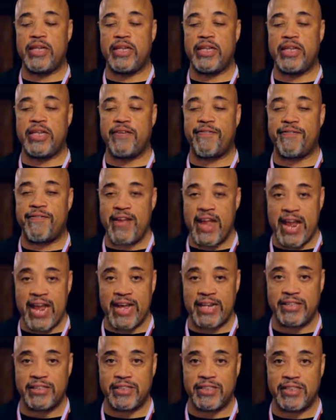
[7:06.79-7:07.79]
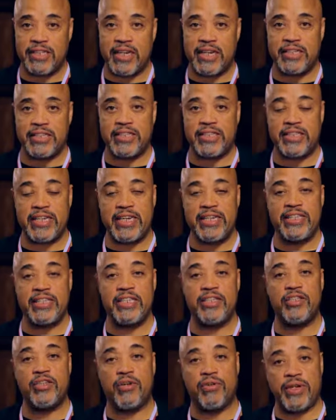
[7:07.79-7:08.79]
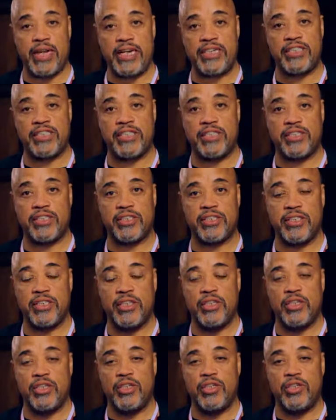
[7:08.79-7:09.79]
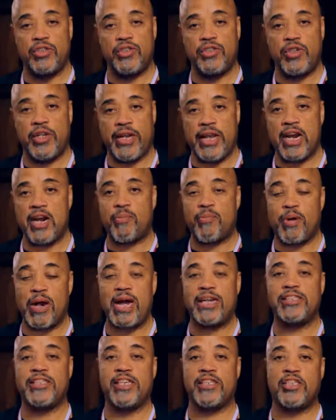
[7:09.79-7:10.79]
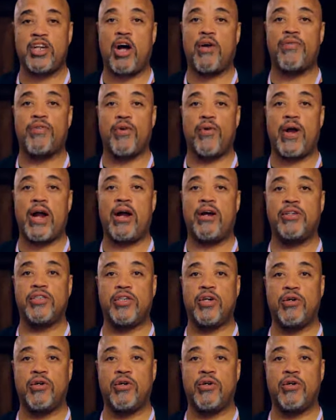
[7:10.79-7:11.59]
The fans can send in donations to get a project off the ground.